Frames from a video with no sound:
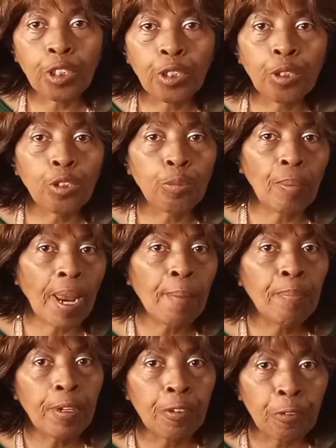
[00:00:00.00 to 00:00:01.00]
use
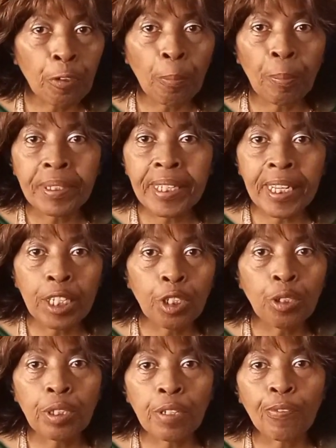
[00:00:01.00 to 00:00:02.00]
blackberry root, but they
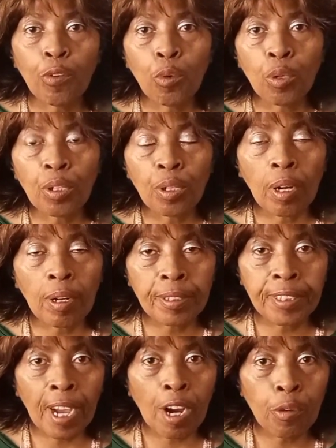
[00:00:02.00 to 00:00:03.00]
use it for
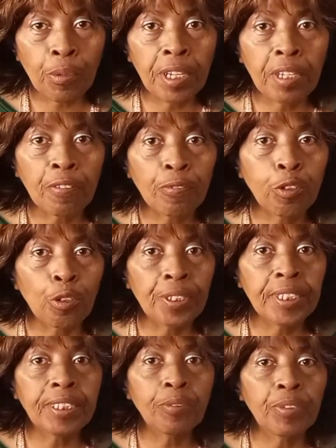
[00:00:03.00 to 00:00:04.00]
diarrhea,
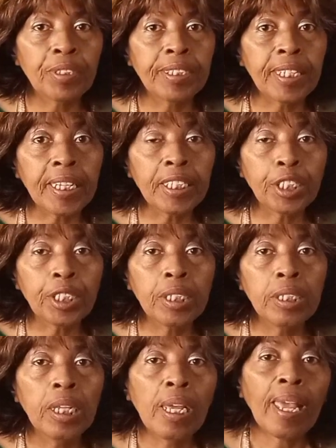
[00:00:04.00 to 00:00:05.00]
fluid
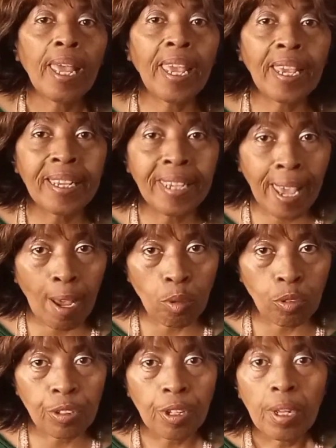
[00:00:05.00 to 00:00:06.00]
retention, and gout,
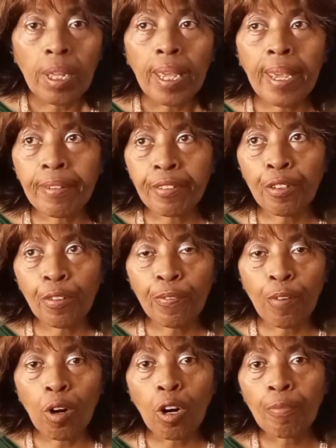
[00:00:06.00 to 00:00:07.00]
and so
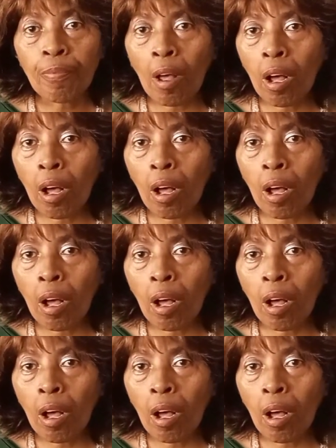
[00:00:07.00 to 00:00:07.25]
far,